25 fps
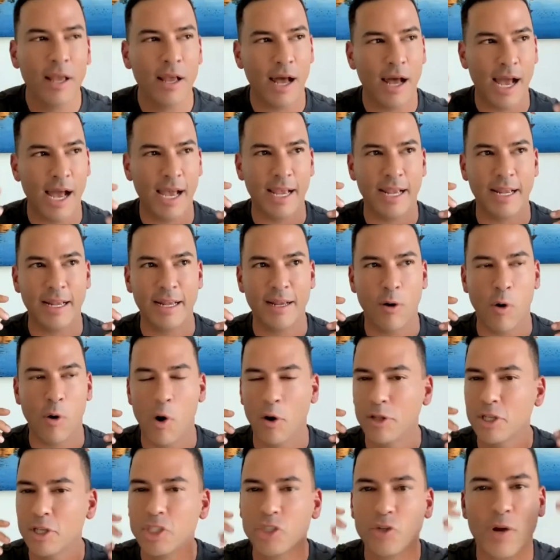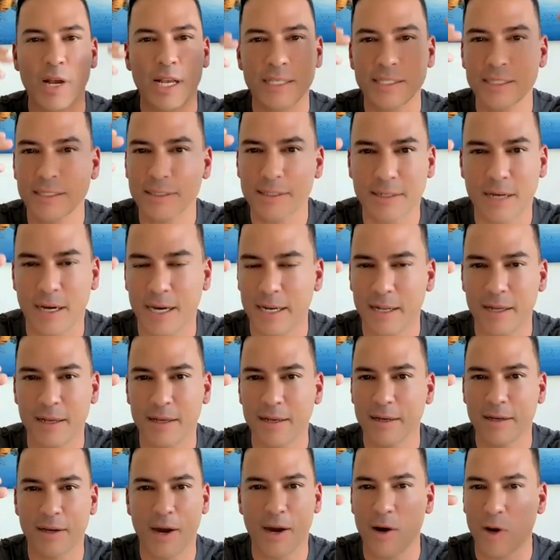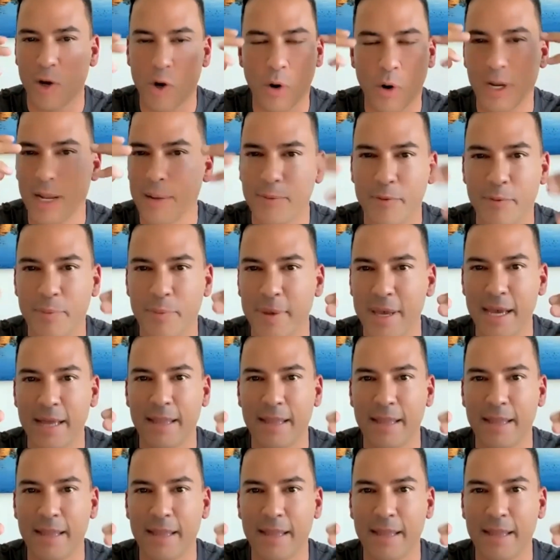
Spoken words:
All the stress kind of caught up with me.